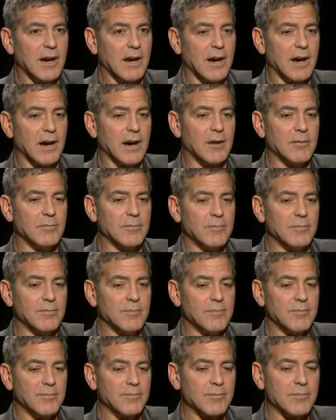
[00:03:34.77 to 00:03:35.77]
um,
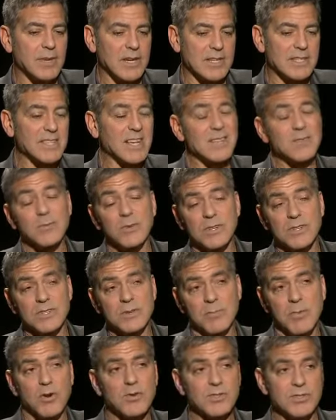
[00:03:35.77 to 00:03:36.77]
because that's what it's
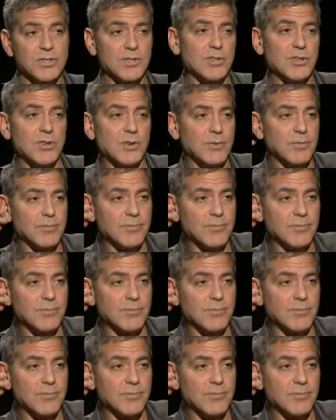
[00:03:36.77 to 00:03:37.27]
supposed to do.